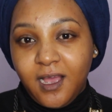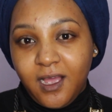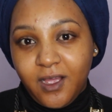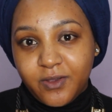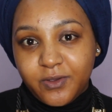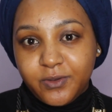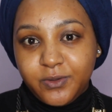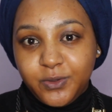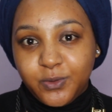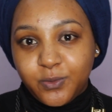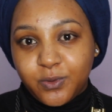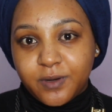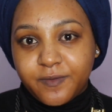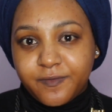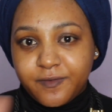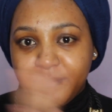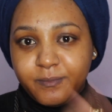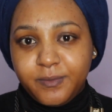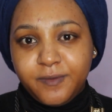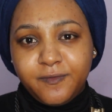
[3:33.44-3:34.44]
how you are
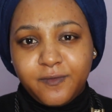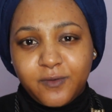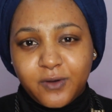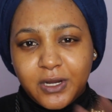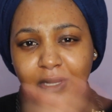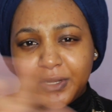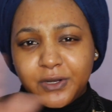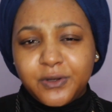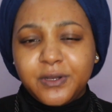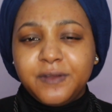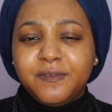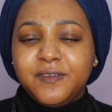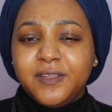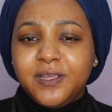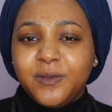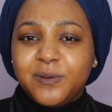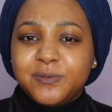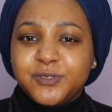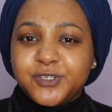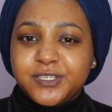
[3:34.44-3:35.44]
from before. I don't know if you
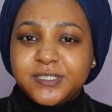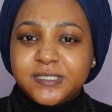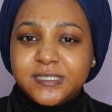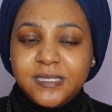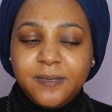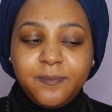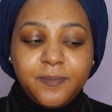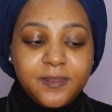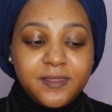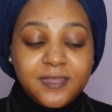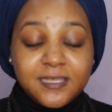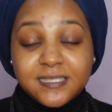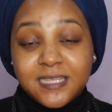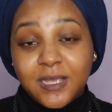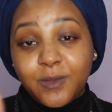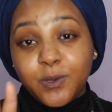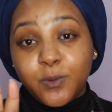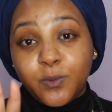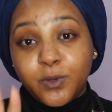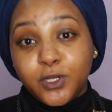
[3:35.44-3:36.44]
get what I'm trying to say, but that's
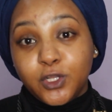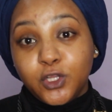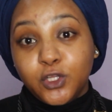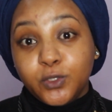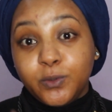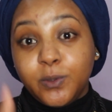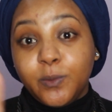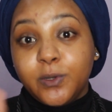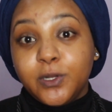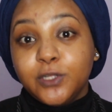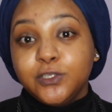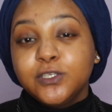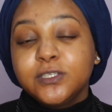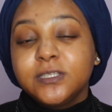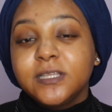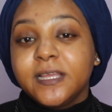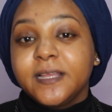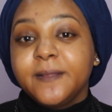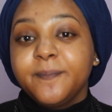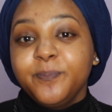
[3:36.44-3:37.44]
how you want to look. You want to
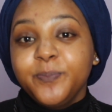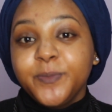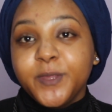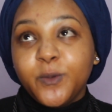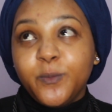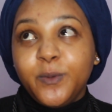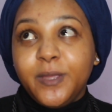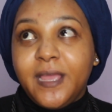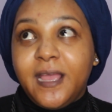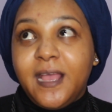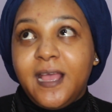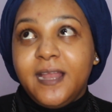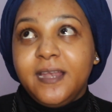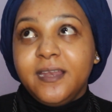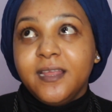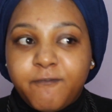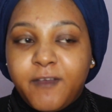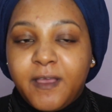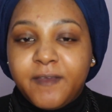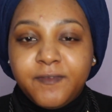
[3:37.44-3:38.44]
look like we
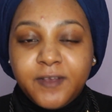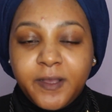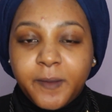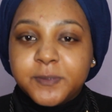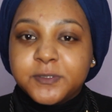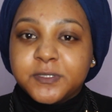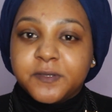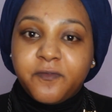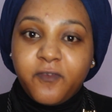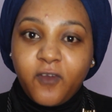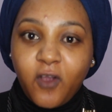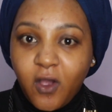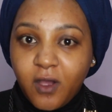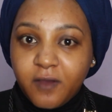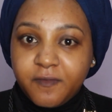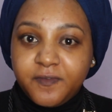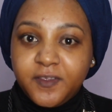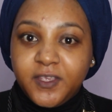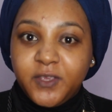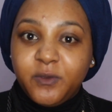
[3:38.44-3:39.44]
had 5 cups of
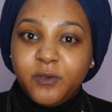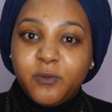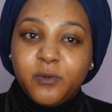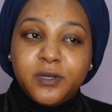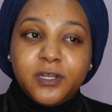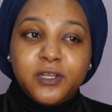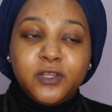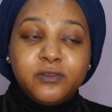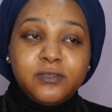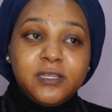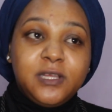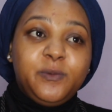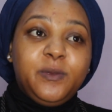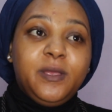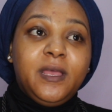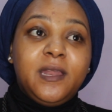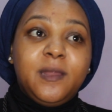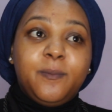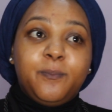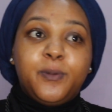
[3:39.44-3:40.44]
coffee. You want to look like
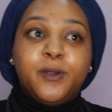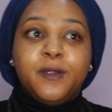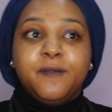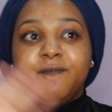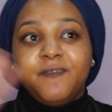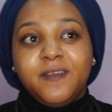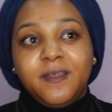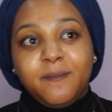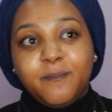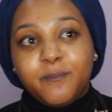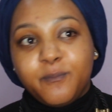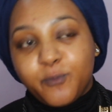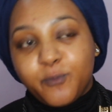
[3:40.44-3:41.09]
we had a perfect